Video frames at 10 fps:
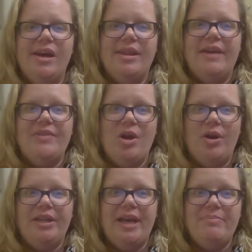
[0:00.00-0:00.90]
They have an
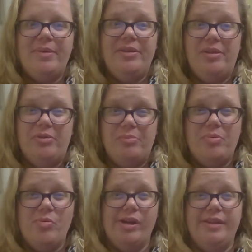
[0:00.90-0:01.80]
online monthly
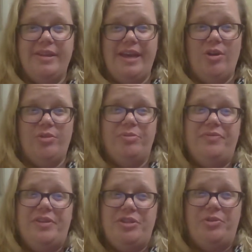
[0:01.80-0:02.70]
report, the Health
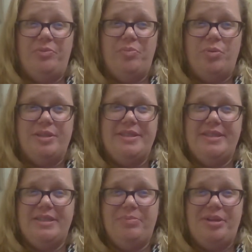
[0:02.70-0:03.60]
Professional Board's
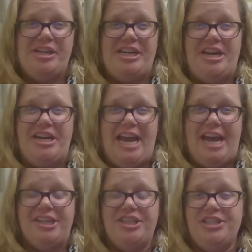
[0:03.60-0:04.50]
disciplinary
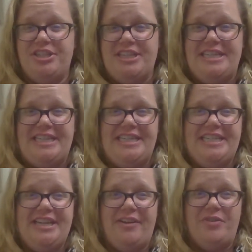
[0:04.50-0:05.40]
actions on the
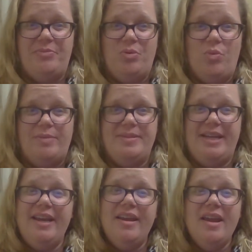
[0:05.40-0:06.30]
Tennessee government
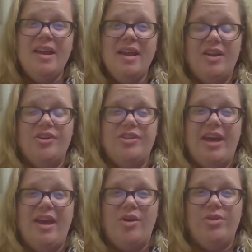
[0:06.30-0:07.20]
website under the
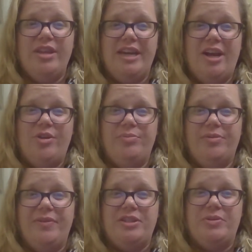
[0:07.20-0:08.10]
Health and Health
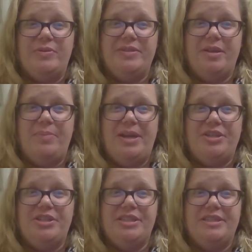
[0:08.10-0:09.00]
Professional
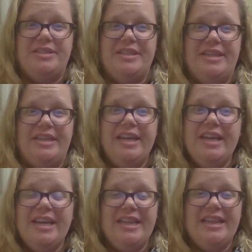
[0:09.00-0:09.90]
subpages listed.
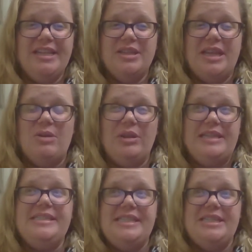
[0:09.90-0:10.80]
They
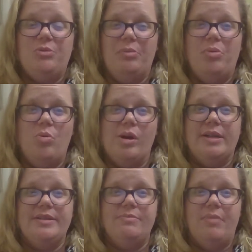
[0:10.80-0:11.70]
list these
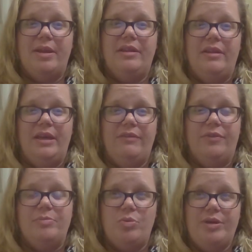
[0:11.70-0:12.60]
reports monthly
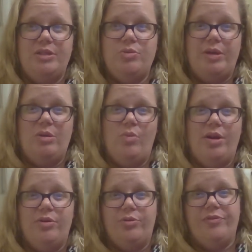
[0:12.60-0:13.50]
from
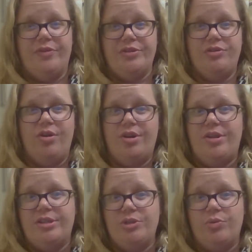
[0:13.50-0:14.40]
2021 in reverse
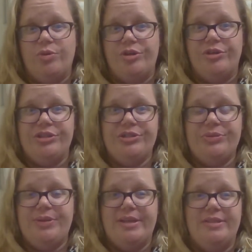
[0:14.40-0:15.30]
chronological order to
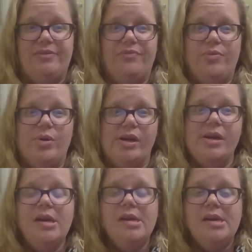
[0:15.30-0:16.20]
2004.
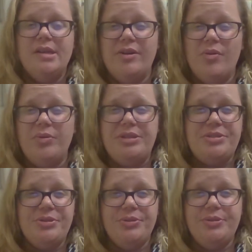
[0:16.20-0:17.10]
There are only
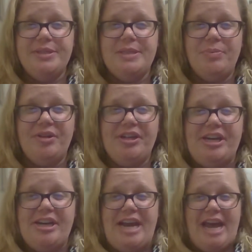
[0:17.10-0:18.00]
two
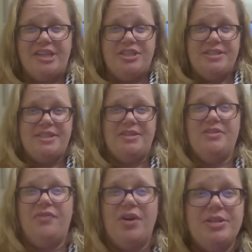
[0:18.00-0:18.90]
disciplinary actions thus
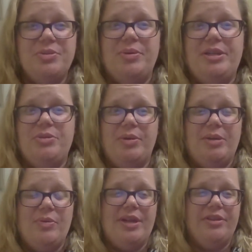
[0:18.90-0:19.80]
far in
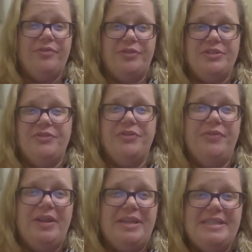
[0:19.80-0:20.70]
2021, the first for
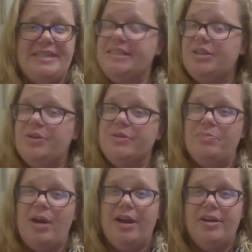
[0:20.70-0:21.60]
failing to disclose
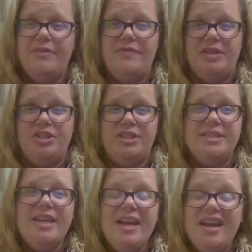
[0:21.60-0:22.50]
prior convictions,